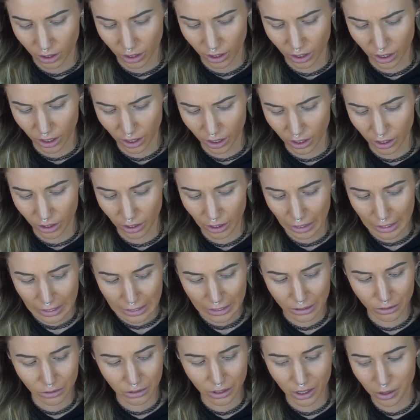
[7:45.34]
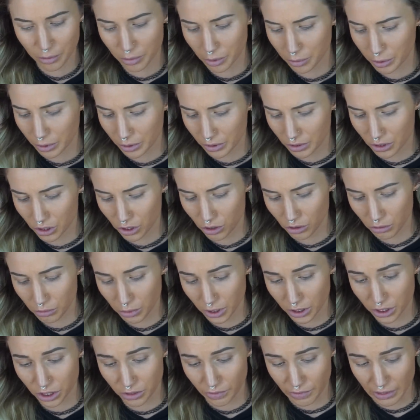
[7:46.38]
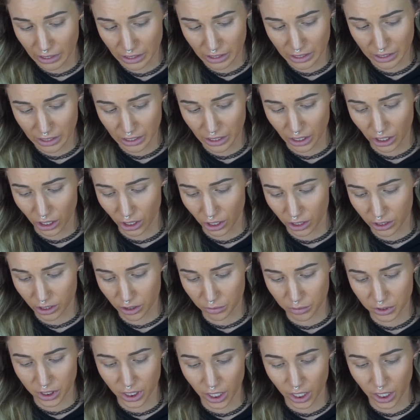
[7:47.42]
And I don't think I'm going to put too much of this in here because I'm